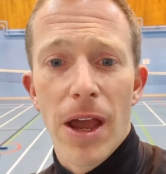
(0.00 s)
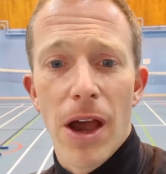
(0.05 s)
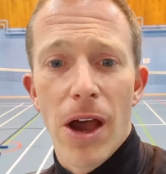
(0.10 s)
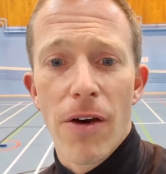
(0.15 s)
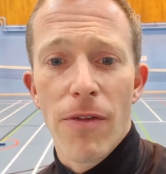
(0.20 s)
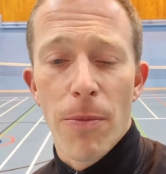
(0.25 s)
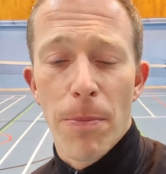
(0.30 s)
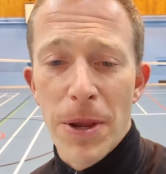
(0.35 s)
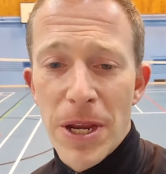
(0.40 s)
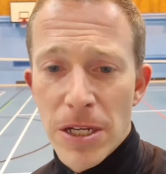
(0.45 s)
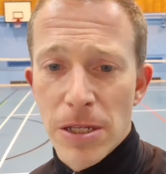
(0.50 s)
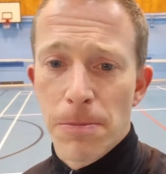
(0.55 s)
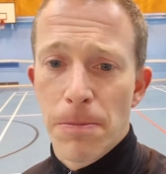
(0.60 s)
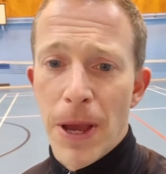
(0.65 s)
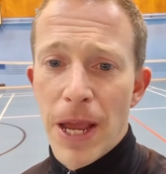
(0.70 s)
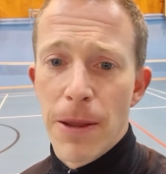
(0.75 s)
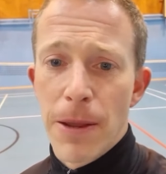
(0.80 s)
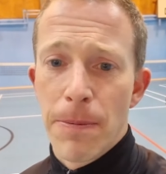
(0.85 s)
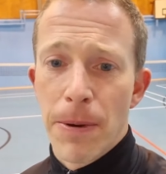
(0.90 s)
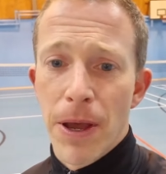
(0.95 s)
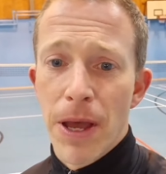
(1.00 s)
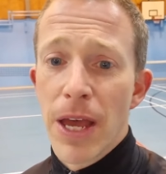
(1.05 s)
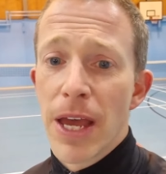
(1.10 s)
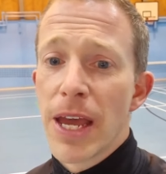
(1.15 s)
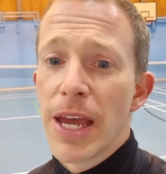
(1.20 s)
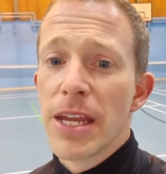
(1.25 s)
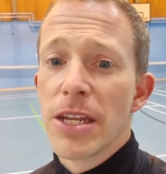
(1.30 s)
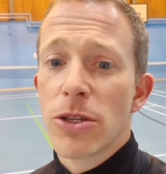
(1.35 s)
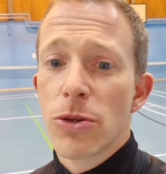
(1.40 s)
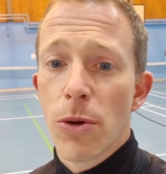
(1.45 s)
of a piece of paper
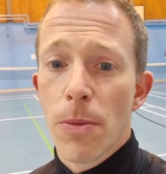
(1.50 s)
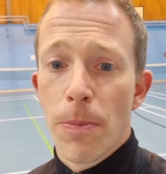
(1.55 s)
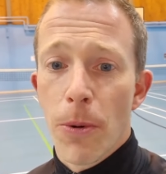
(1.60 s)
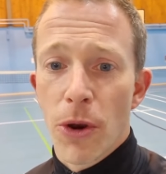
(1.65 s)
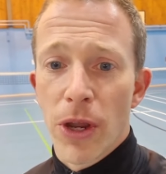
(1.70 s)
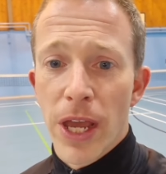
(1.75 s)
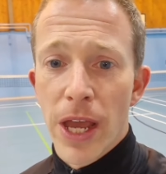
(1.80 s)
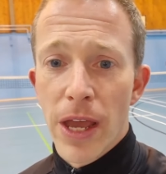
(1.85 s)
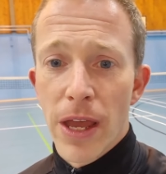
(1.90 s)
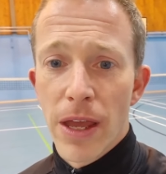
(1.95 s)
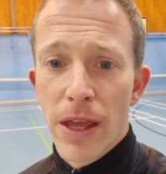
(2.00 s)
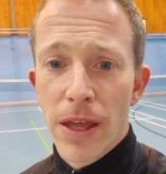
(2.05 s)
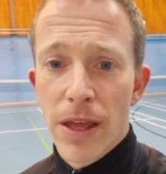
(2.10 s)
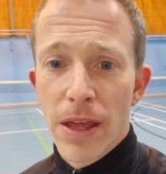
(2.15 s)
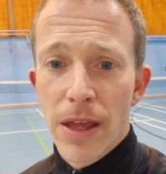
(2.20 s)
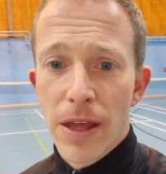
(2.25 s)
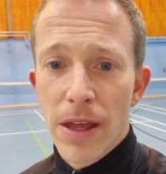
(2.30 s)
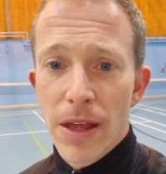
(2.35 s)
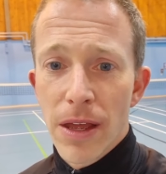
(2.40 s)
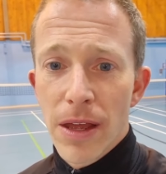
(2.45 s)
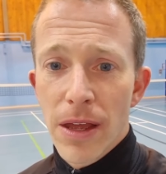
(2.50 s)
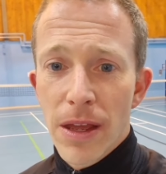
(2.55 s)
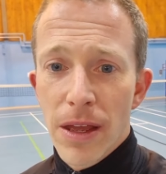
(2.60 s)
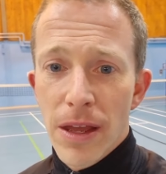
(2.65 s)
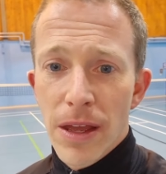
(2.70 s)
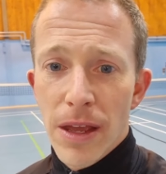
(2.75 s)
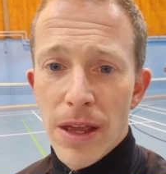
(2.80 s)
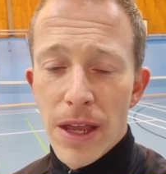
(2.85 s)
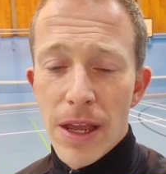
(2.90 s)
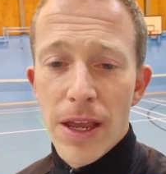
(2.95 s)
into a bucket
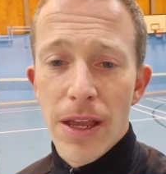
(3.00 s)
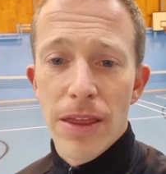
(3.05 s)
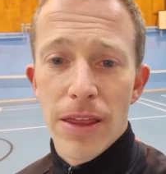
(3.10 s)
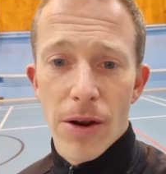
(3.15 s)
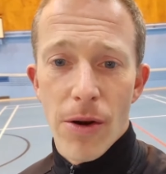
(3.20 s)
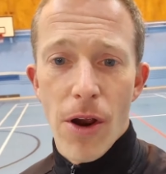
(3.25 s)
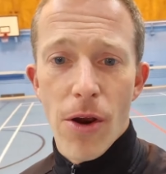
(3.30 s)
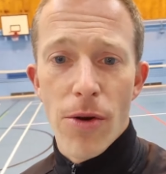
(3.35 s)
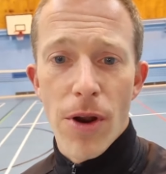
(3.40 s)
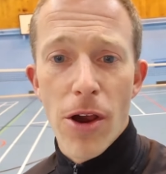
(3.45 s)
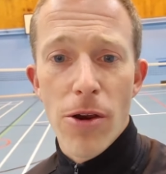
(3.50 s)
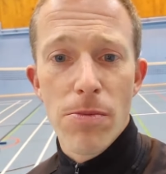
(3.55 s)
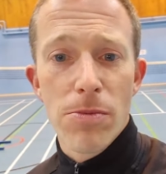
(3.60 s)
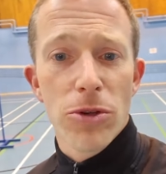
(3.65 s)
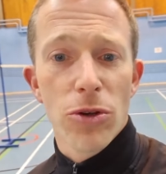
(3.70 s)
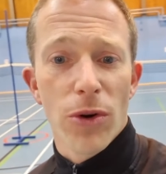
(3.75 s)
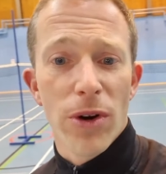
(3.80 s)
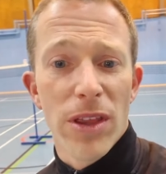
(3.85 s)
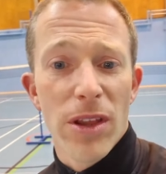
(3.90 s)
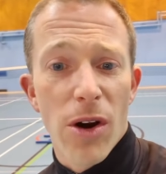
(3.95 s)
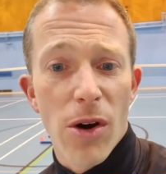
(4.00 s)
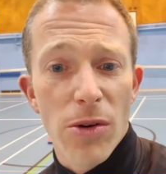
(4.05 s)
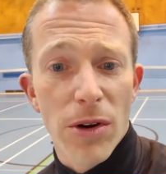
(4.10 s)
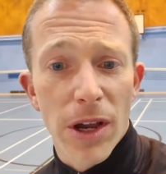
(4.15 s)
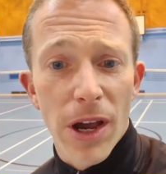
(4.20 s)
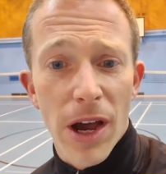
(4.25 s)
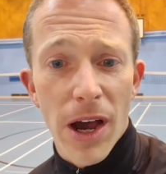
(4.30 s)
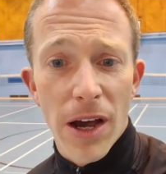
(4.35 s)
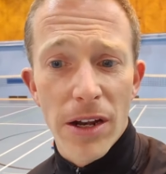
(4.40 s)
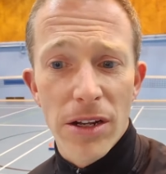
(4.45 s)
in their own homes or in their own
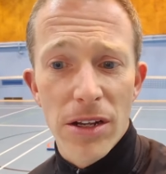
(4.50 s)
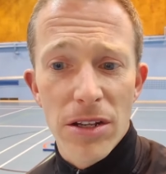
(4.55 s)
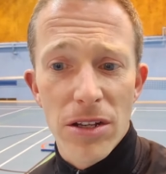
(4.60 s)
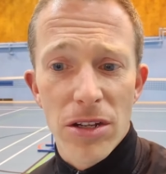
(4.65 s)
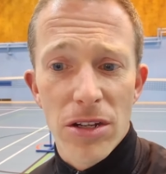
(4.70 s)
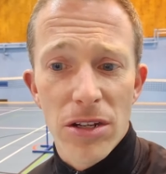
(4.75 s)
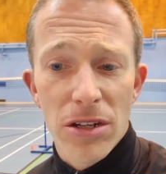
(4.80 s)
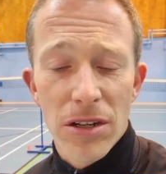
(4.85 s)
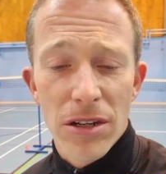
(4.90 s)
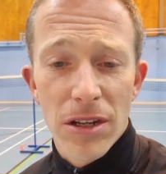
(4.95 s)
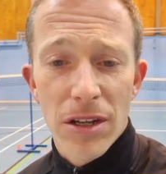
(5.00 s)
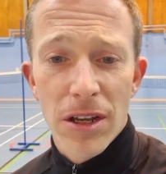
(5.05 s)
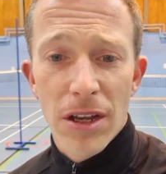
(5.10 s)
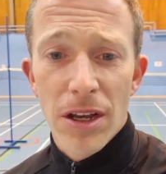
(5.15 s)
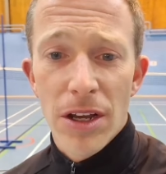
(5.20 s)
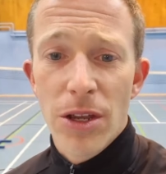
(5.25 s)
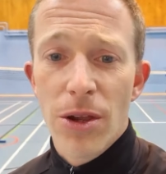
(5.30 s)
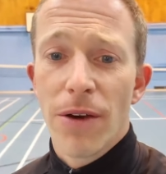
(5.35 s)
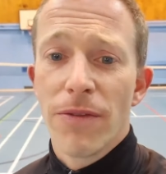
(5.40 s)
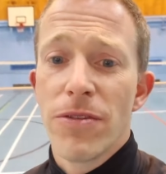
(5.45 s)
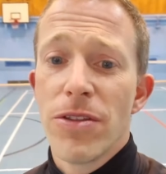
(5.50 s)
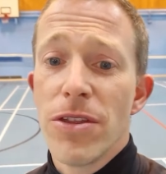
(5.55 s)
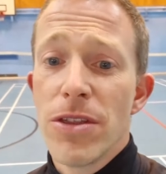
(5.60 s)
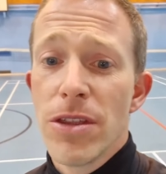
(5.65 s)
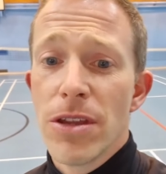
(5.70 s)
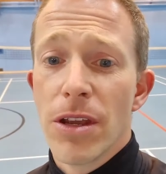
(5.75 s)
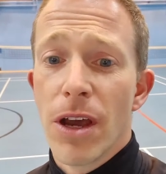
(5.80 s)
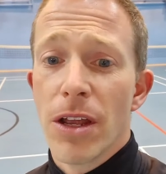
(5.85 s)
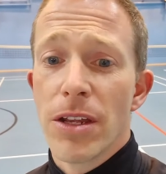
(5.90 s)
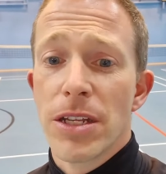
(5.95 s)
gardens. You have
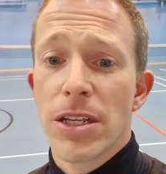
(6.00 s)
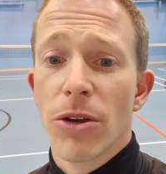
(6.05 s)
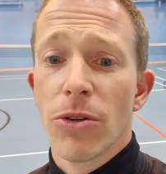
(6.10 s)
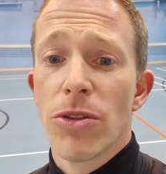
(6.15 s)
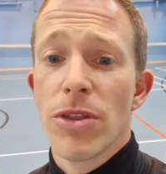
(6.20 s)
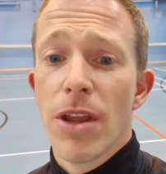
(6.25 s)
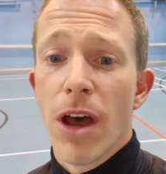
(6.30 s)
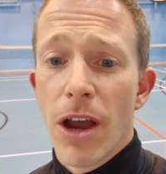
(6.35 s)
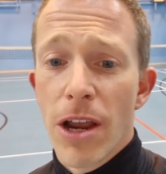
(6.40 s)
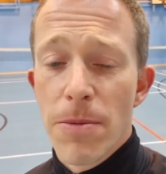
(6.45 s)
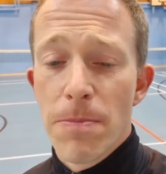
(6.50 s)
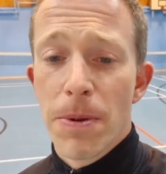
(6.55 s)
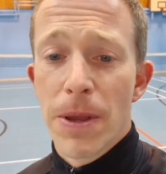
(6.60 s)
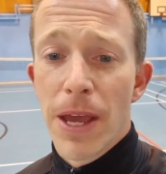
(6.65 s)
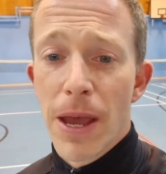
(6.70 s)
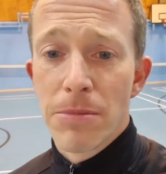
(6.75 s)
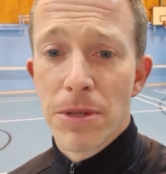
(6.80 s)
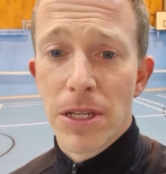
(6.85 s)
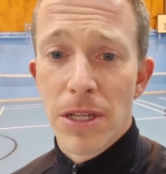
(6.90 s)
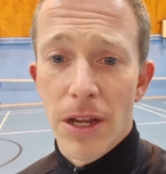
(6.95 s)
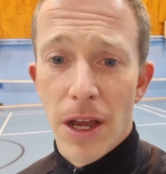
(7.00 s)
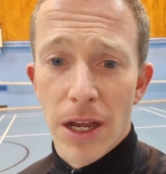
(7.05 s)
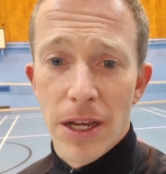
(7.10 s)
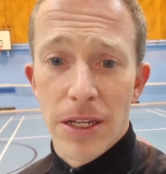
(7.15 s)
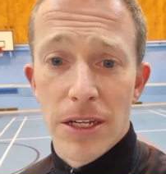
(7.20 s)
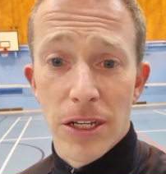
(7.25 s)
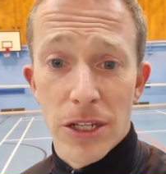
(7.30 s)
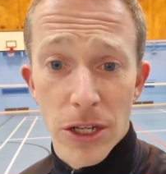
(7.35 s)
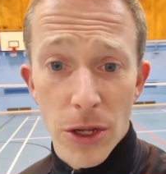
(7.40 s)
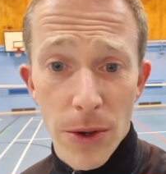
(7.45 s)
until 9 p.m.
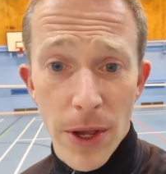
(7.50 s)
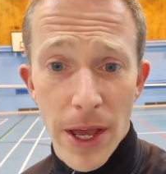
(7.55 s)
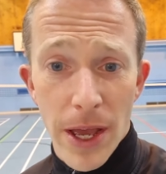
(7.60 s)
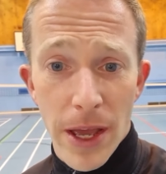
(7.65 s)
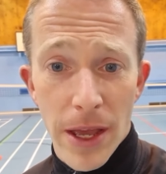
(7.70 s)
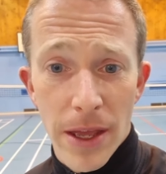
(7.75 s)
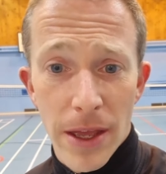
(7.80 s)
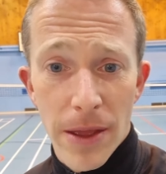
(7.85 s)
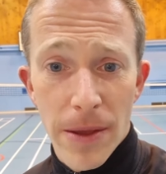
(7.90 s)
tonight to do it.